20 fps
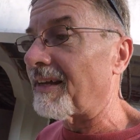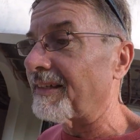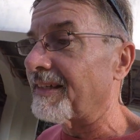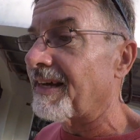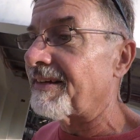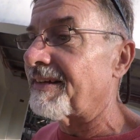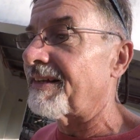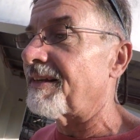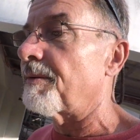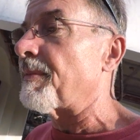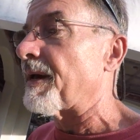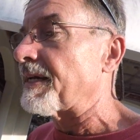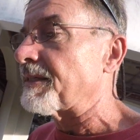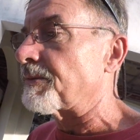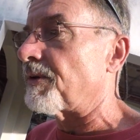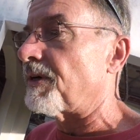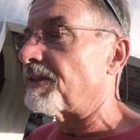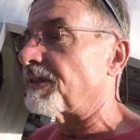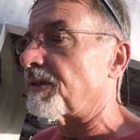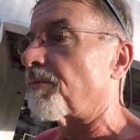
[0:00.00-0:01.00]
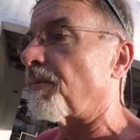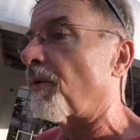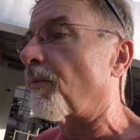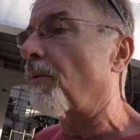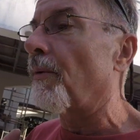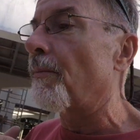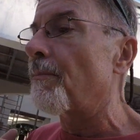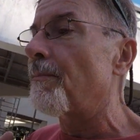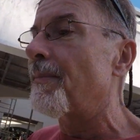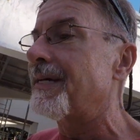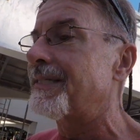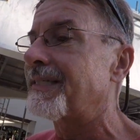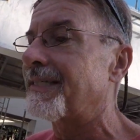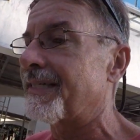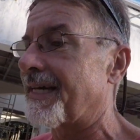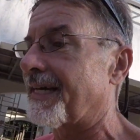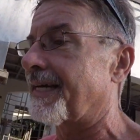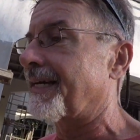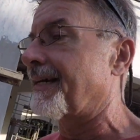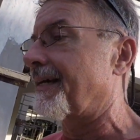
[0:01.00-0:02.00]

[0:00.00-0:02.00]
down in the basement also, but we're missing